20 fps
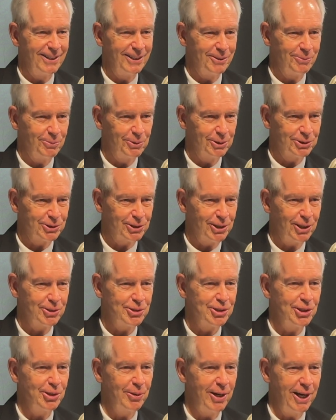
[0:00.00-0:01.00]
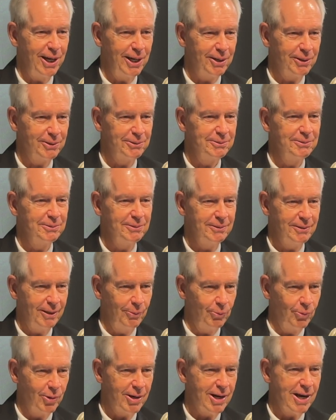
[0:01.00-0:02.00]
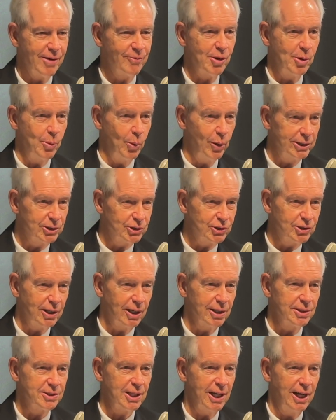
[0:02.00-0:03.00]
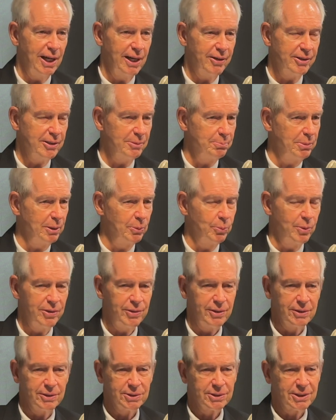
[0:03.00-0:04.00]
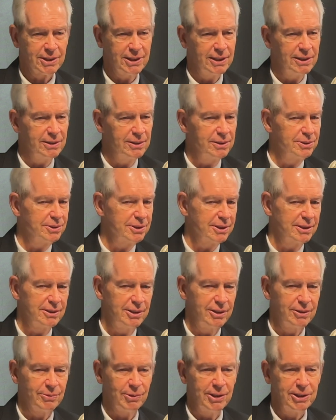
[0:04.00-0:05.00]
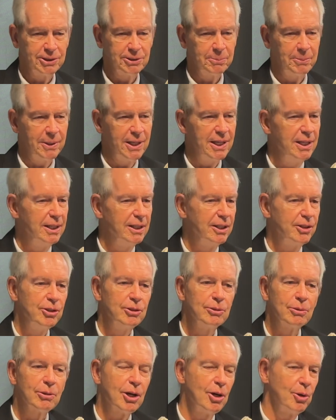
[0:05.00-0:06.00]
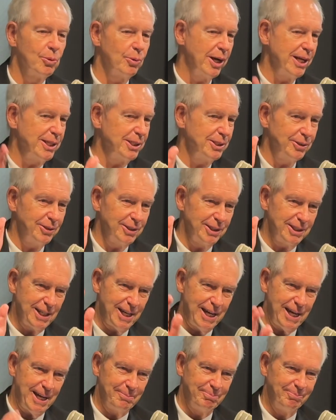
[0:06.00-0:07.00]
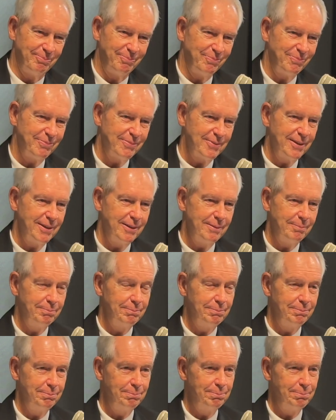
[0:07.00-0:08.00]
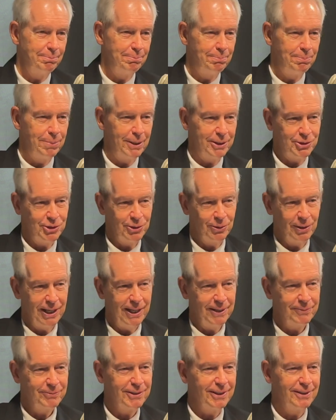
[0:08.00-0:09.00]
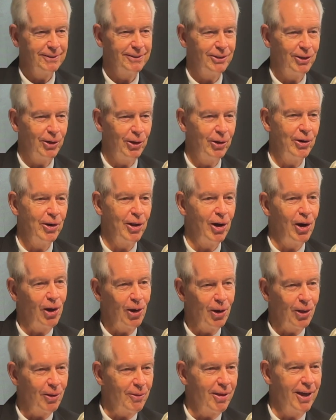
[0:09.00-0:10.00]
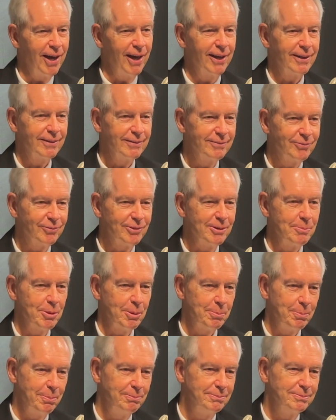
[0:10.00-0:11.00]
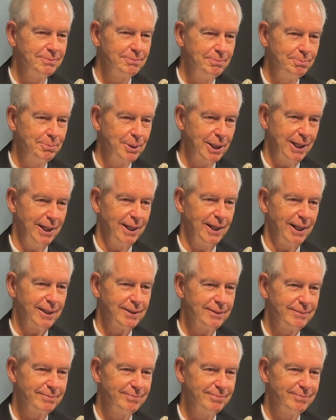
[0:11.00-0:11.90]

We'll start you out where everyone starts out, but with your skills and your resume, you'll go right to the top. But you'll have to earn all of that from the beginning.